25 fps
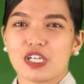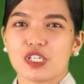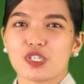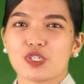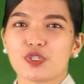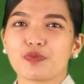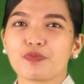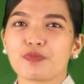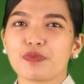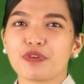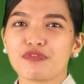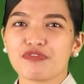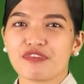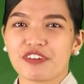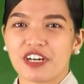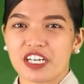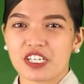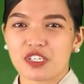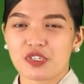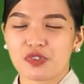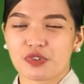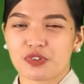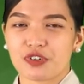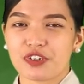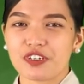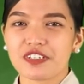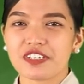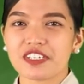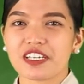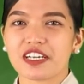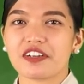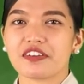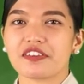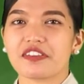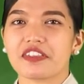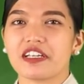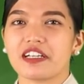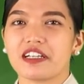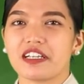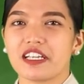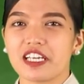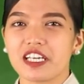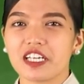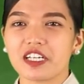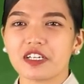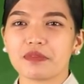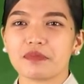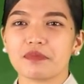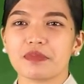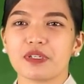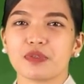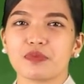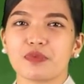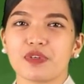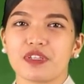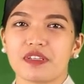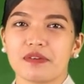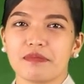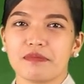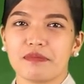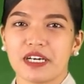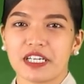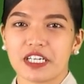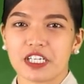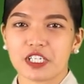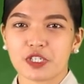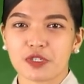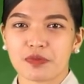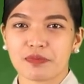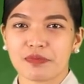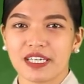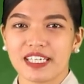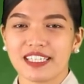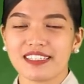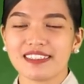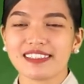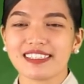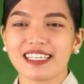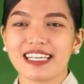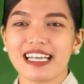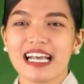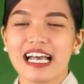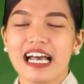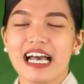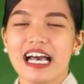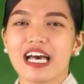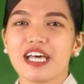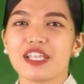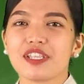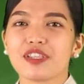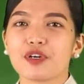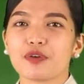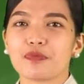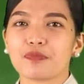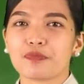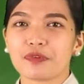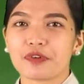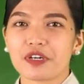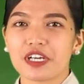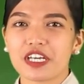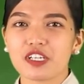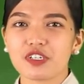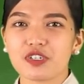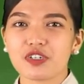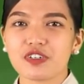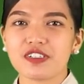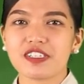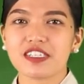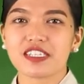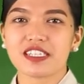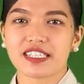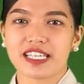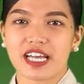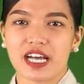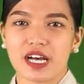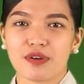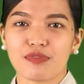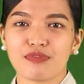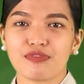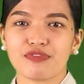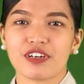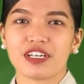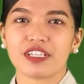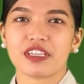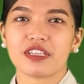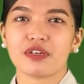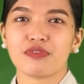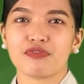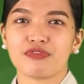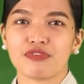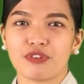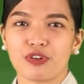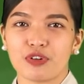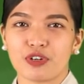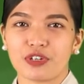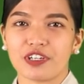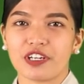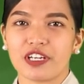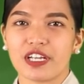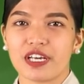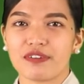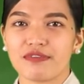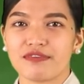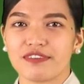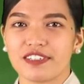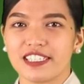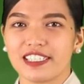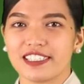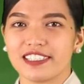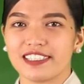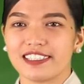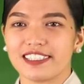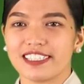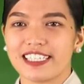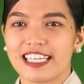Supervisors are the link between the management and the operations staff at the floor level